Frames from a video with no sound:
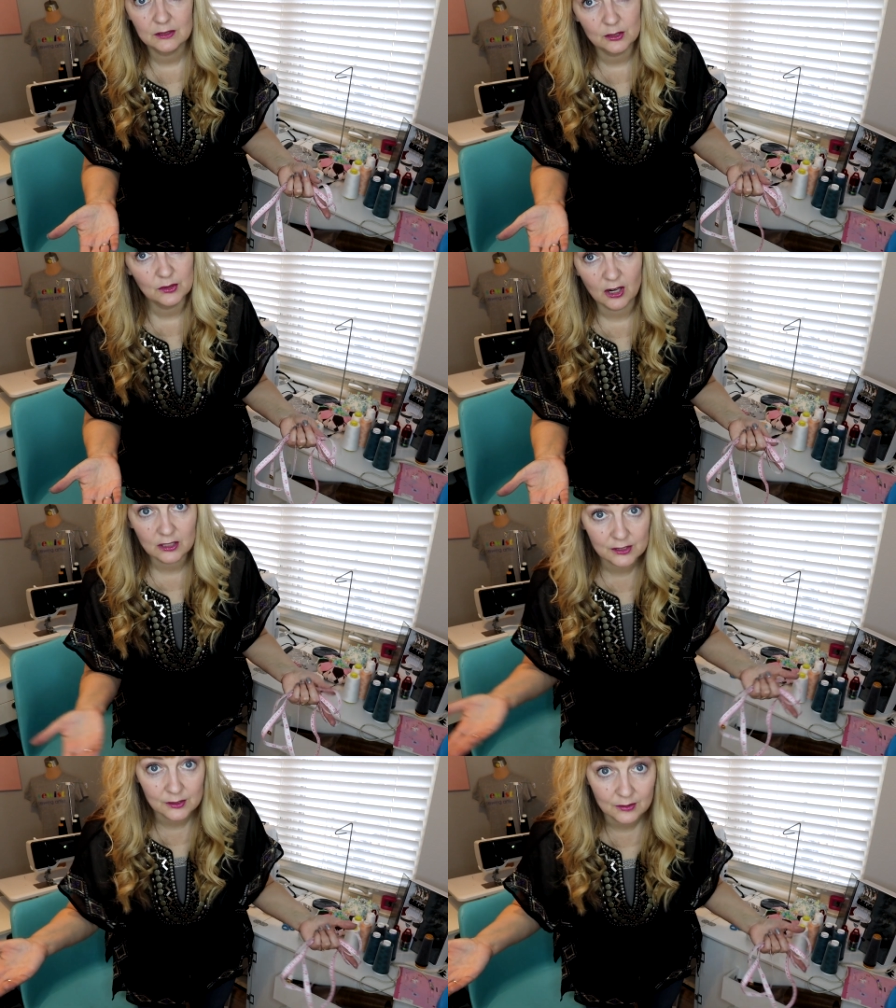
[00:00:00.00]
two
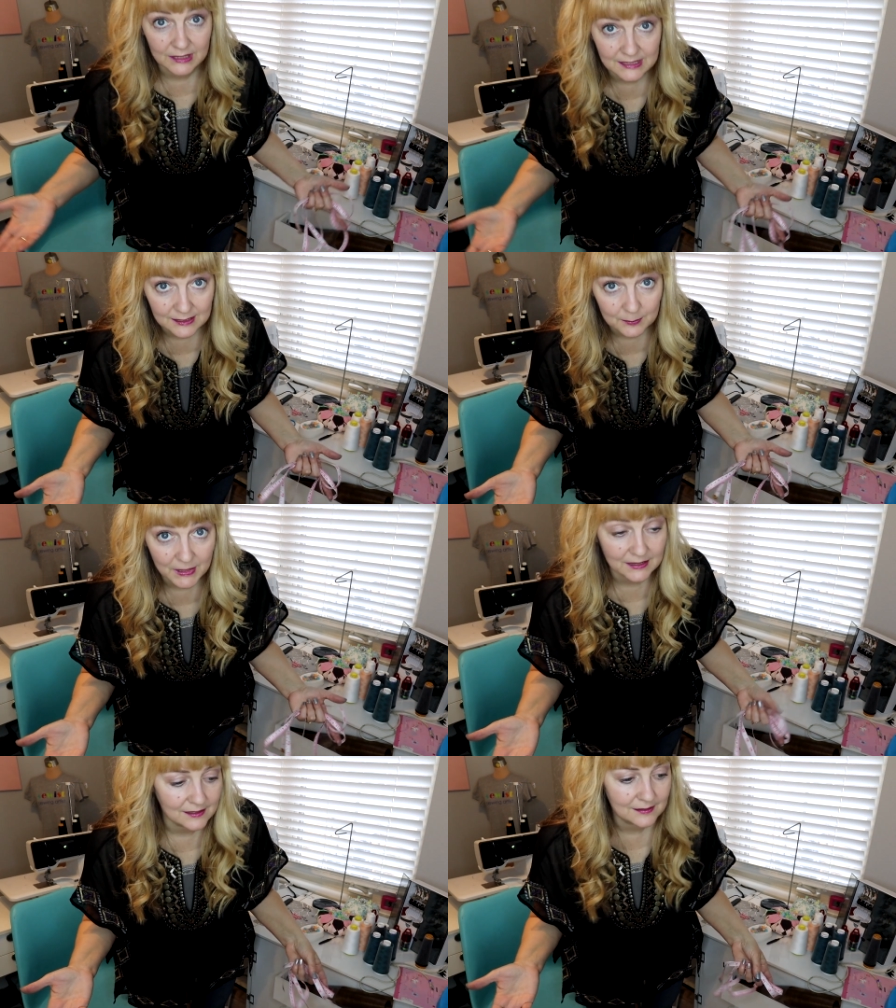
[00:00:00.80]
yards. You could easily
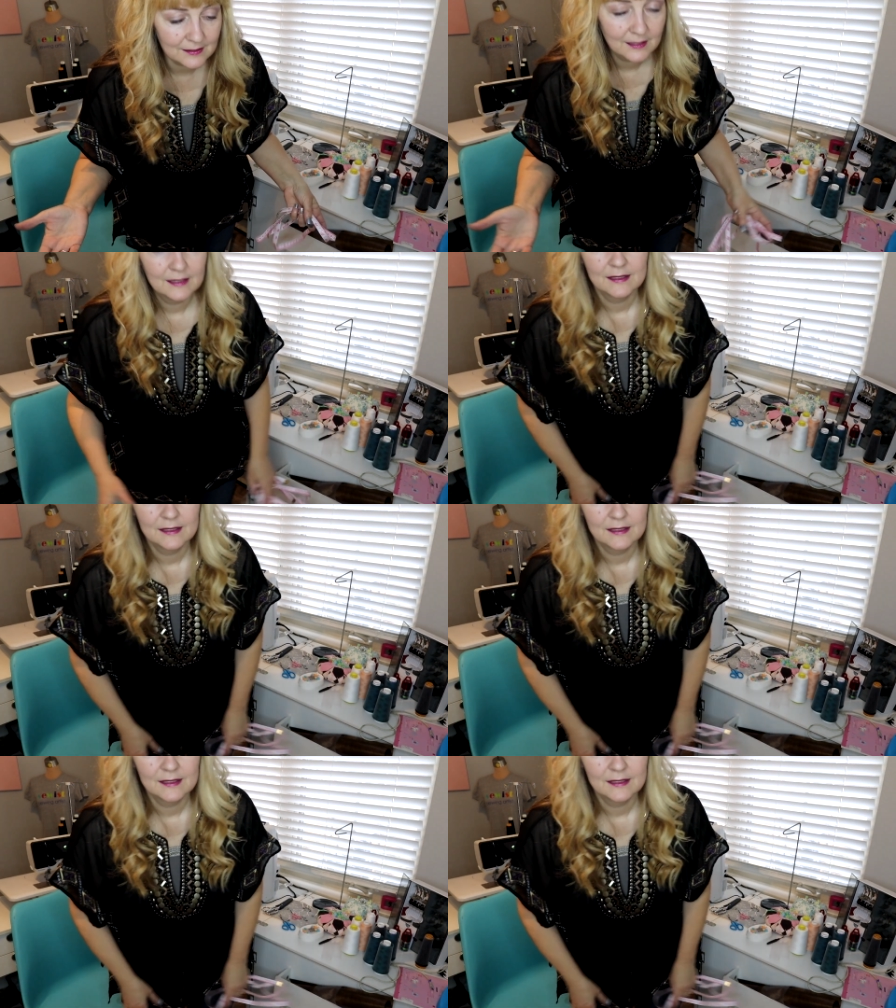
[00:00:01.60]
make this